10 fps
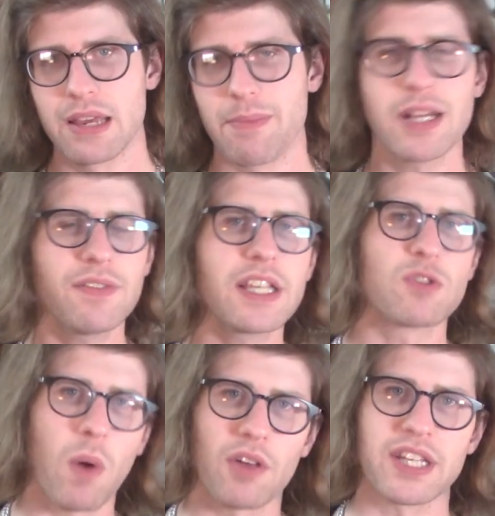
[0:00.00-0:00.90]
Many of
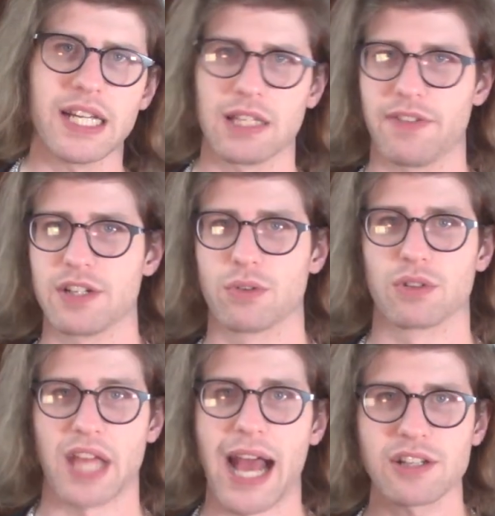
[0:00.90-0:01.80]
these wealthy
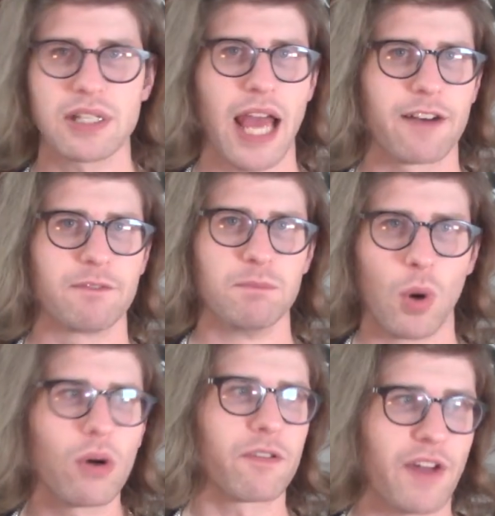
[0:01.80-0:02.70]
individuals actually have
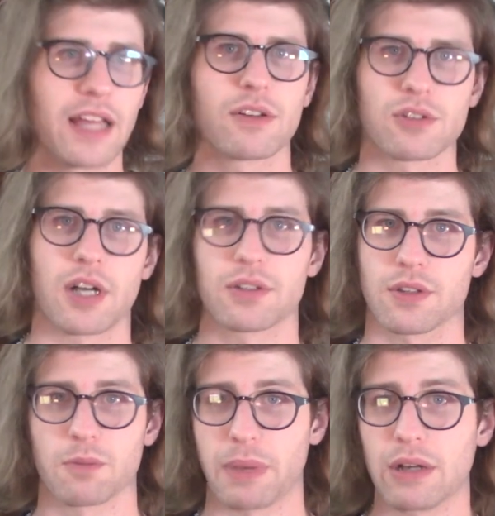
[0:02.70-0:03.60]
more failures under
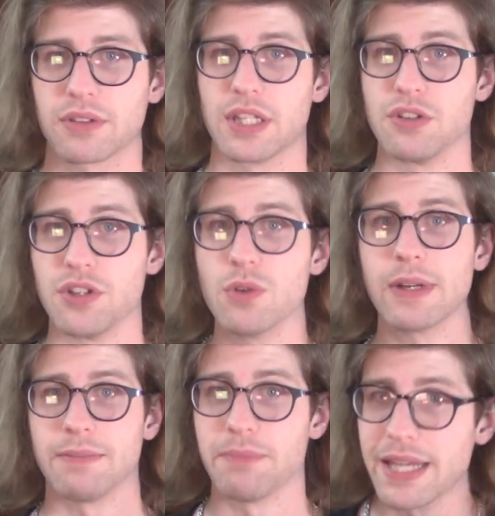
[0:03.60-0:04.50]
their belt than you
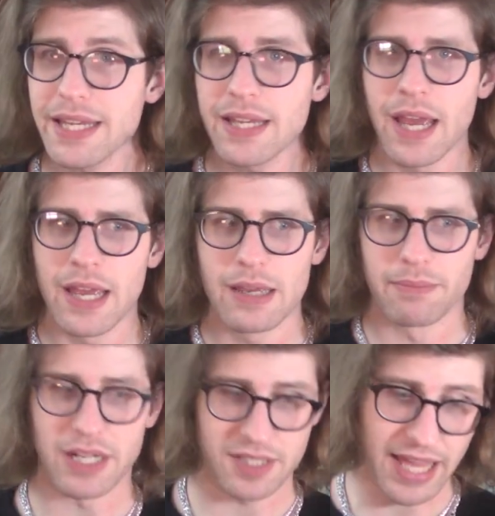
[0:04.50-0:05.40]
and me,
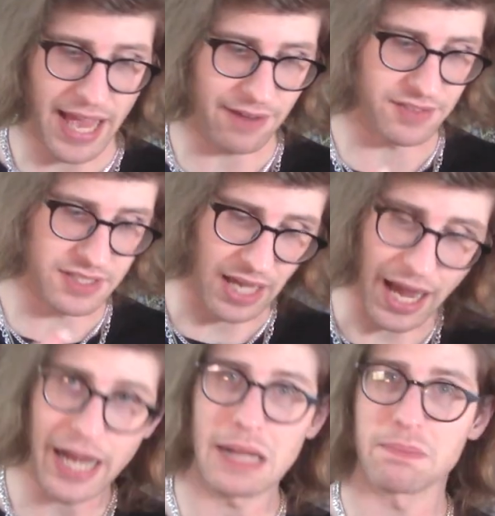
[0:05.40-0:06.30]
because they have the
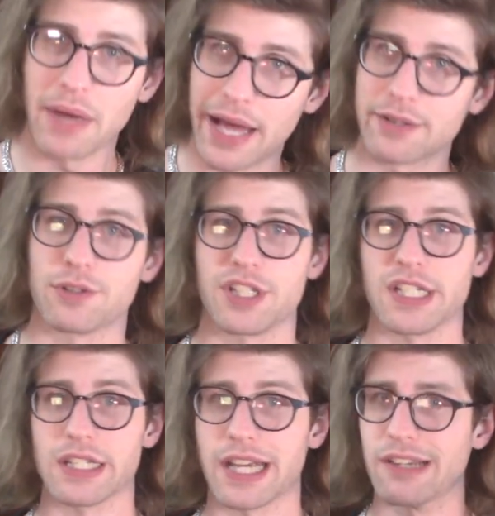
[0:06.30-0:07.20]
time,
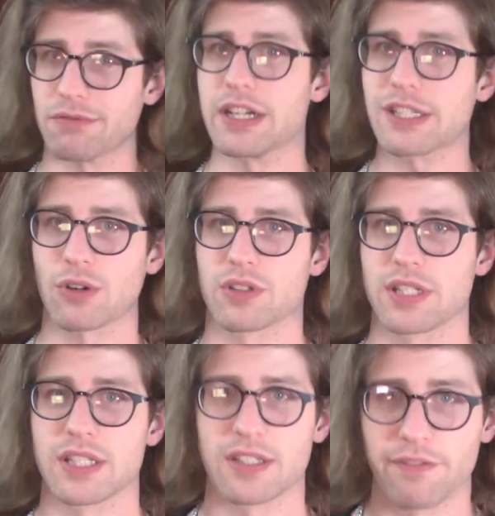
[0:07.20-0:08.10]
energy, and
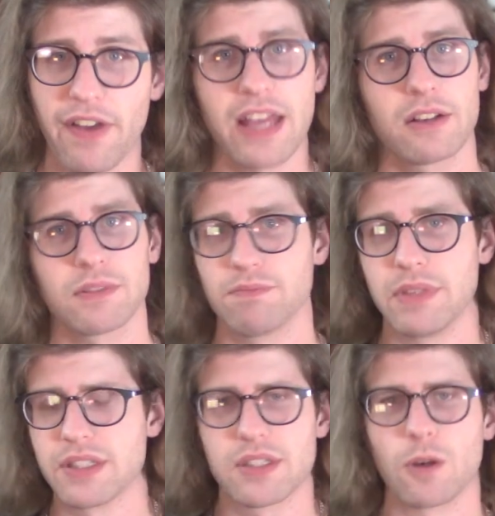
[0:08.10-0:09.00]
resources to fail
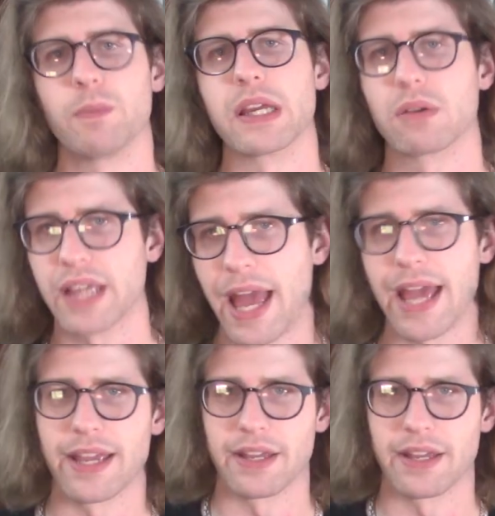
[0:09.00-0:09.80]
and still be okay.